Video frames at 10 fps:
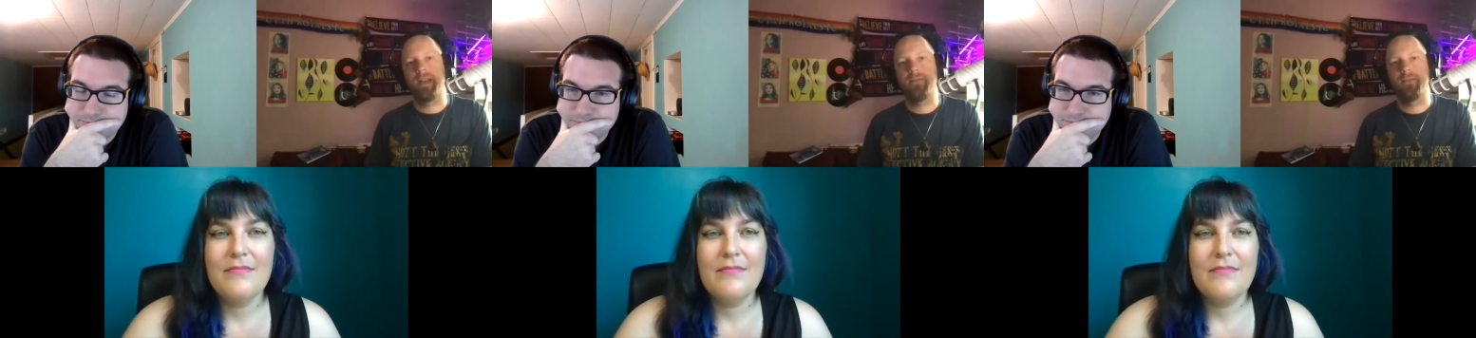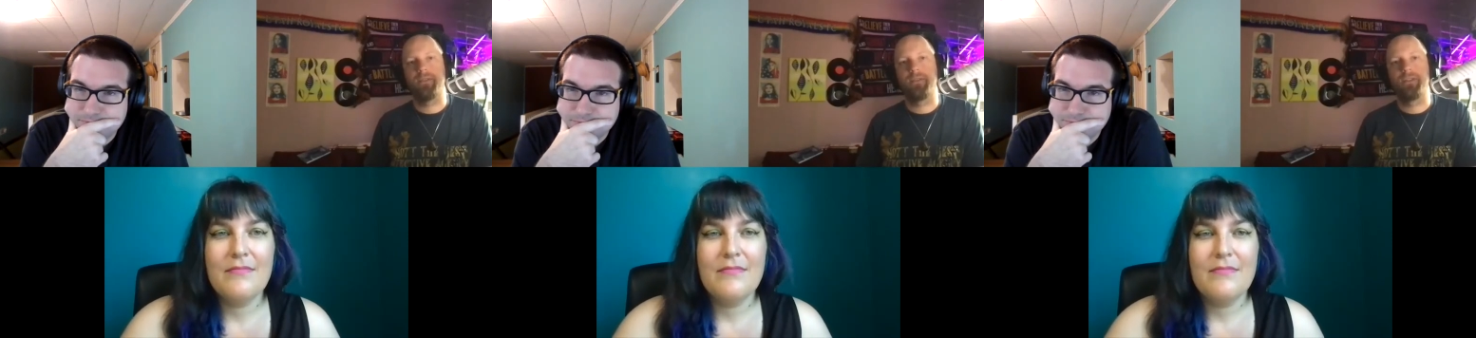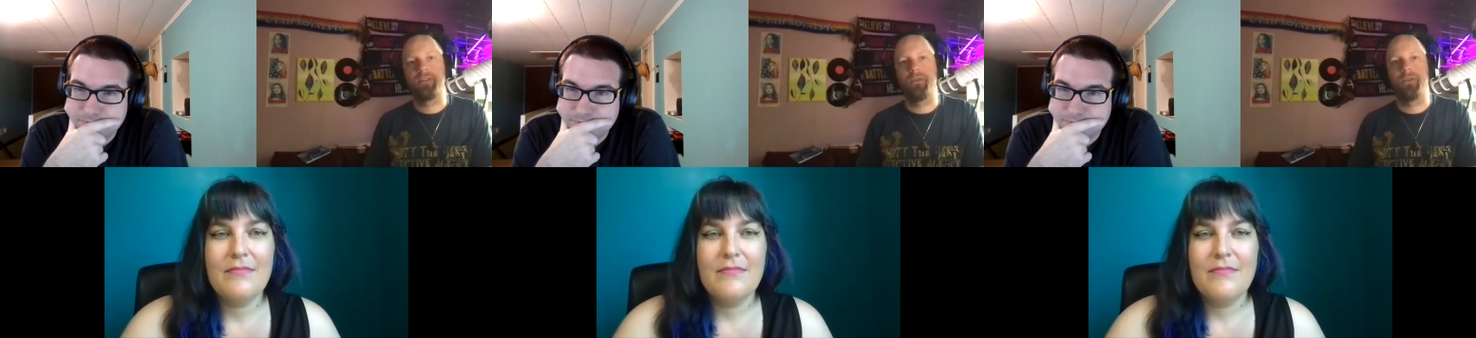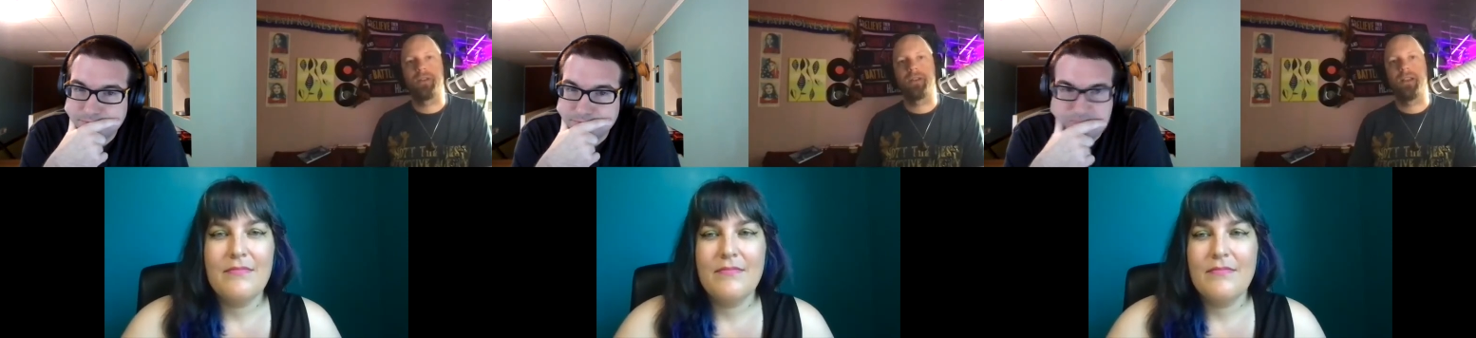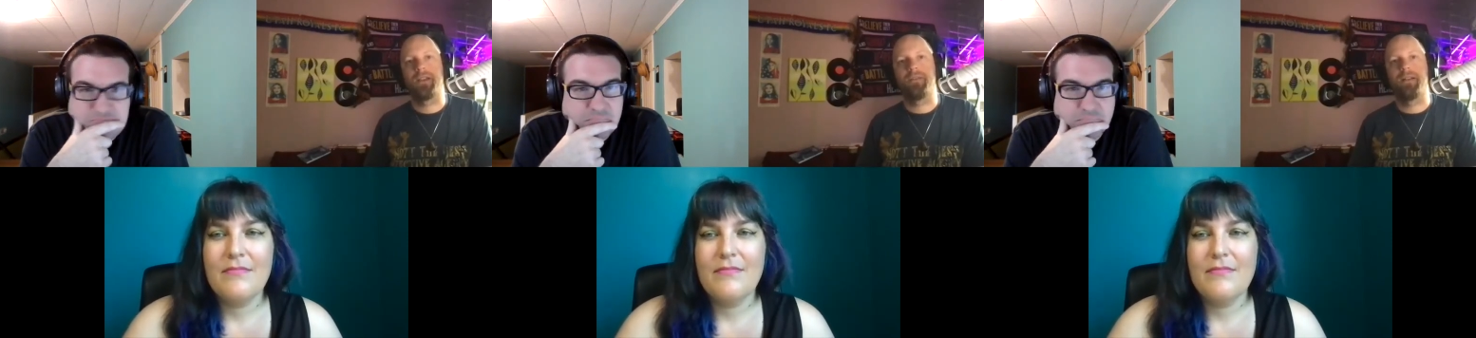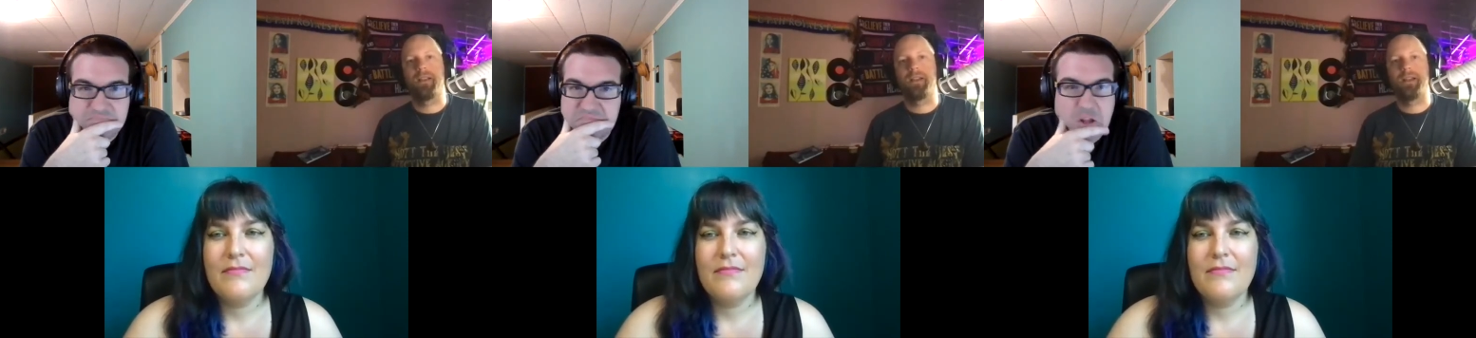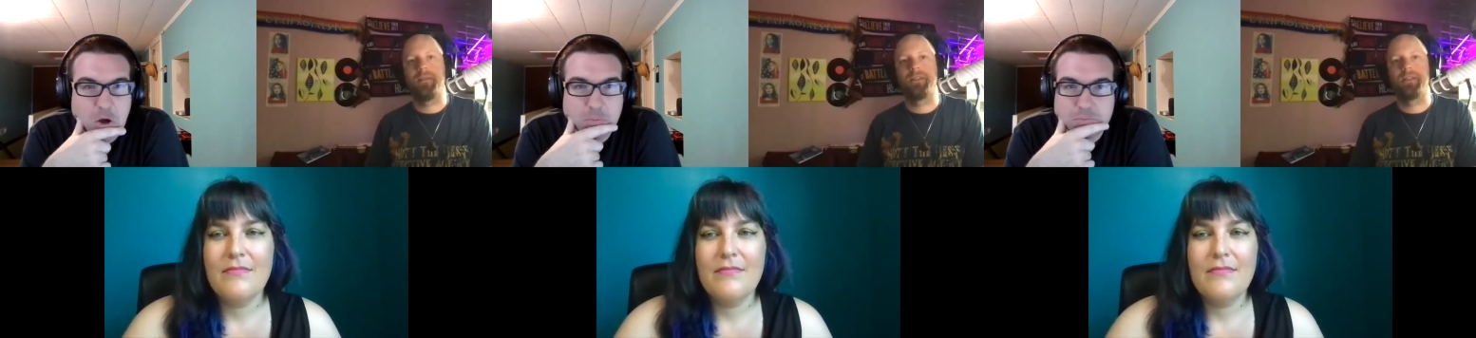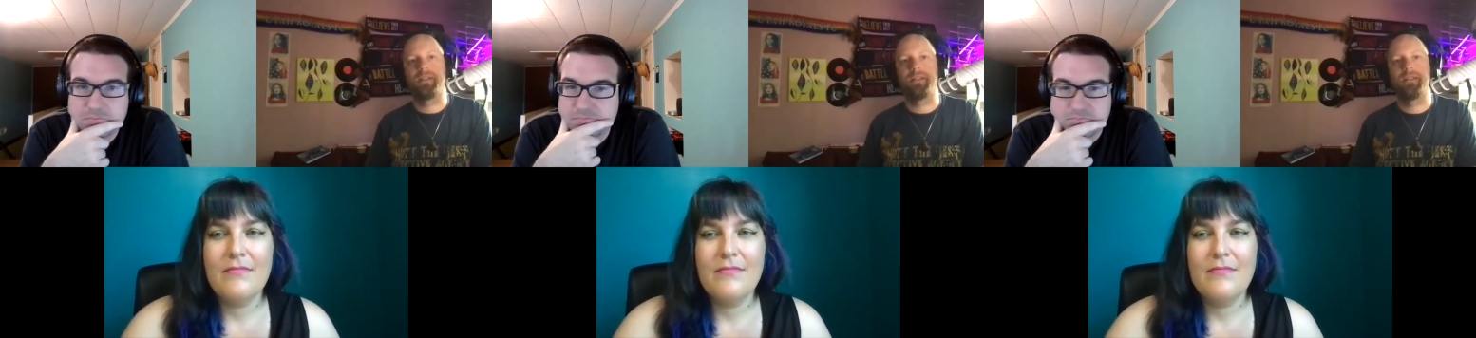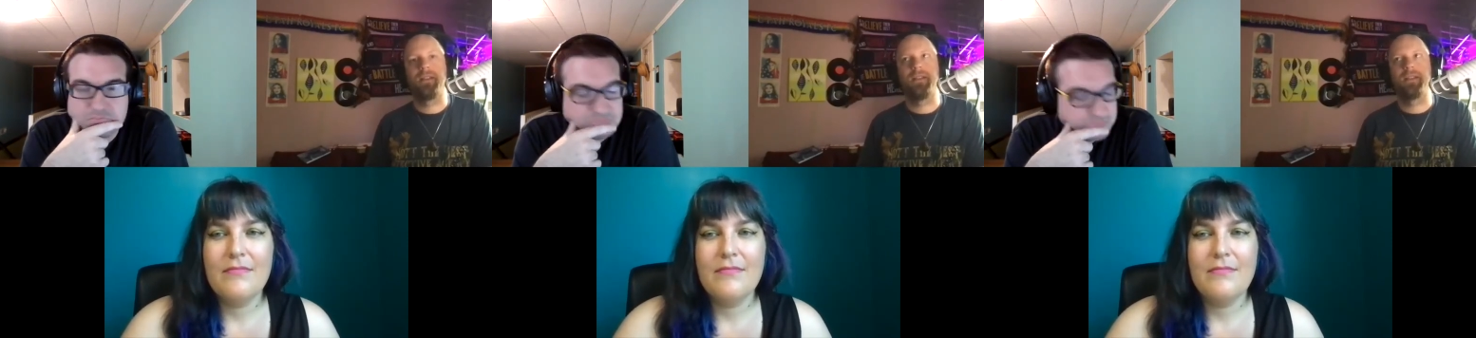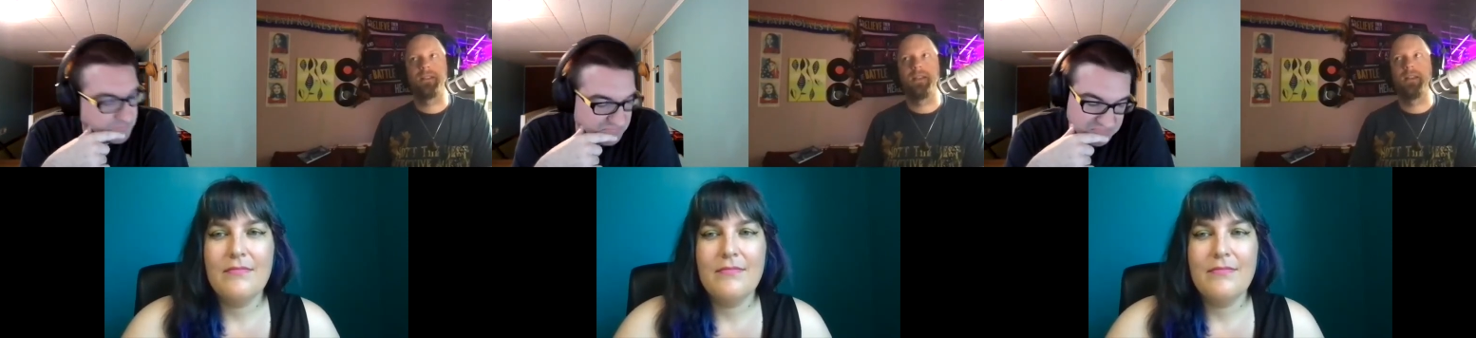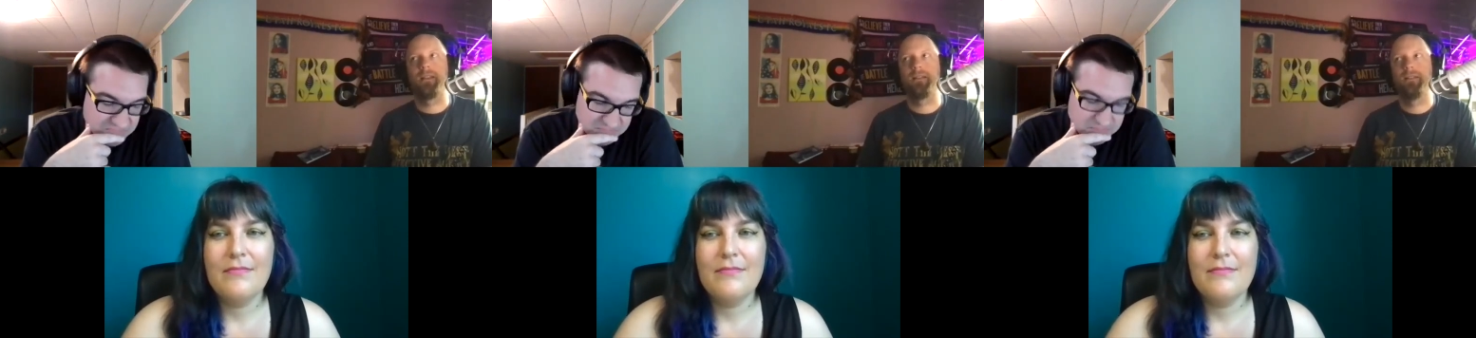Speaker 1: have in there too, and that's a lot of a lot of times it's it's like,